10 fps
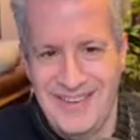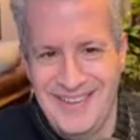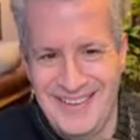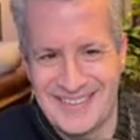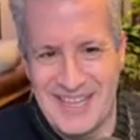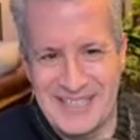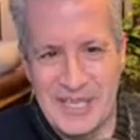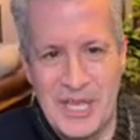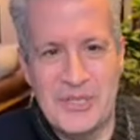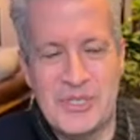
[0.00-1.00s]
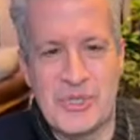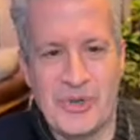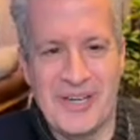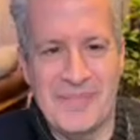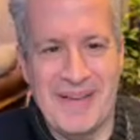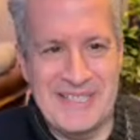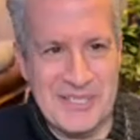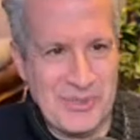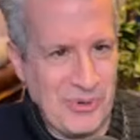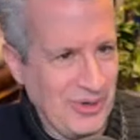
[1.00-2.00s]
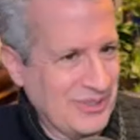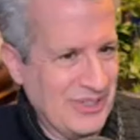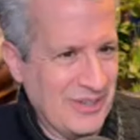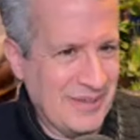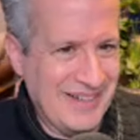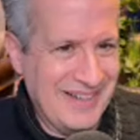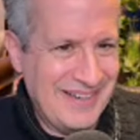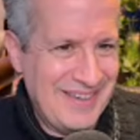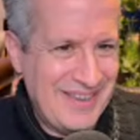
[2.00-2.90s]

Like join my Discord. You know what I mean?